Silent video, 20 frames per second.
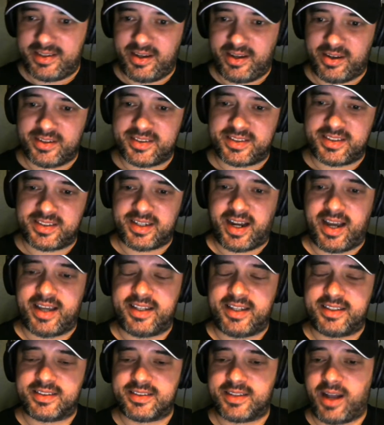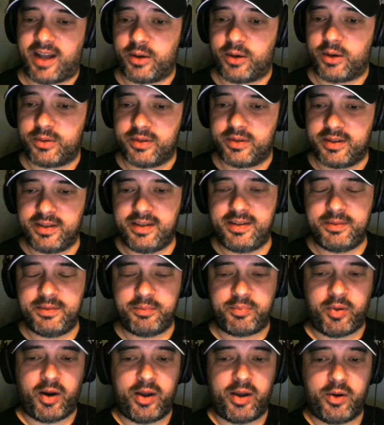answer to that is no,
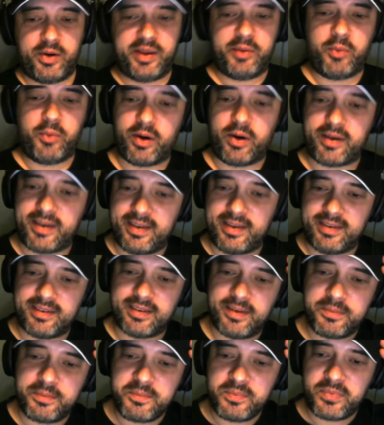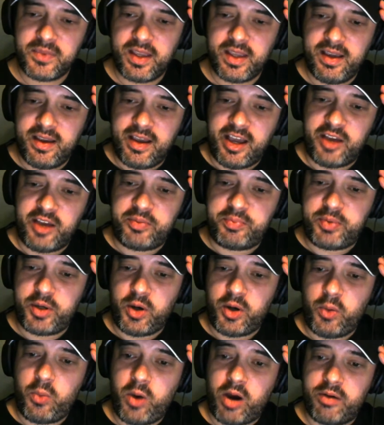by Ollie Watkins.
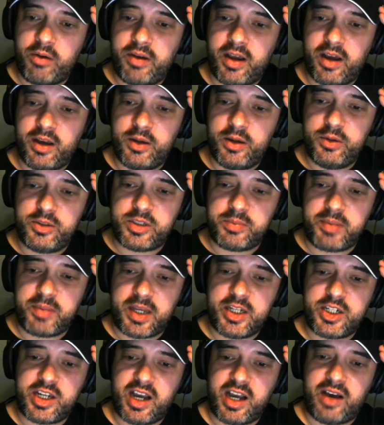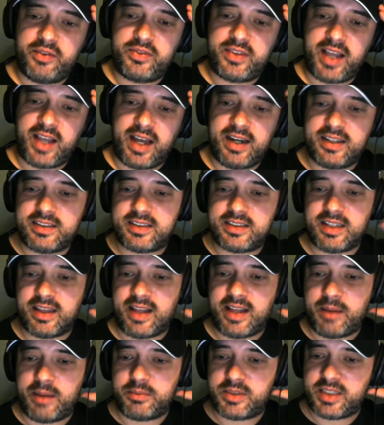FPL Warrior, who to bench out of Dallas,
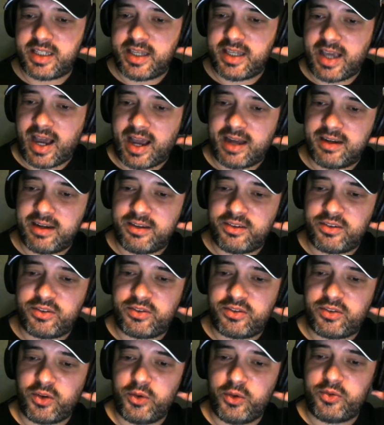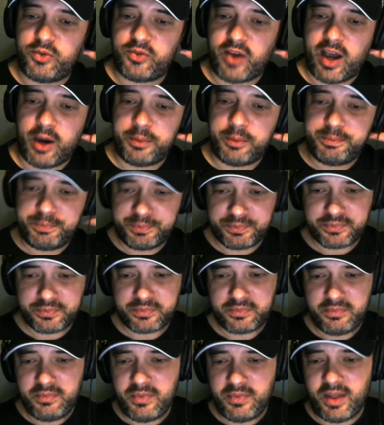Lamptey and Soufal?
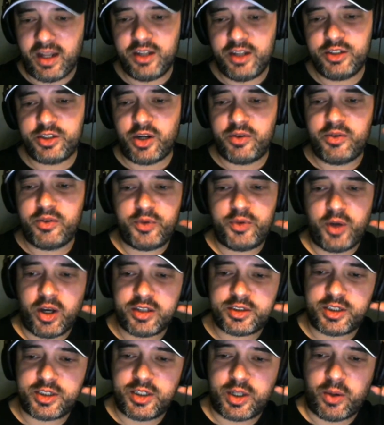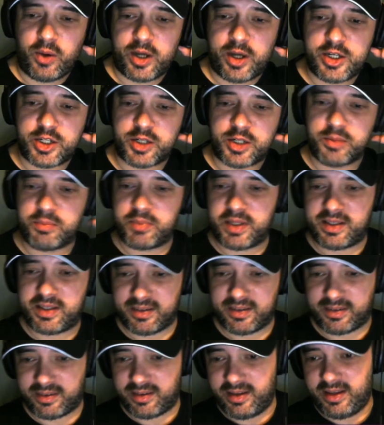Joe, if you're asking the question,
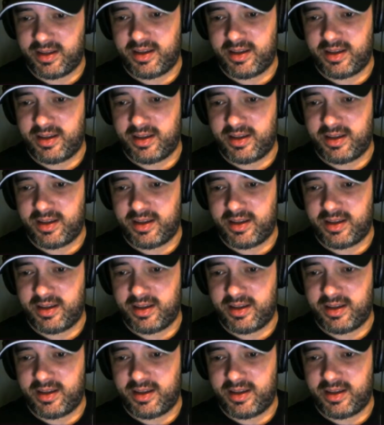because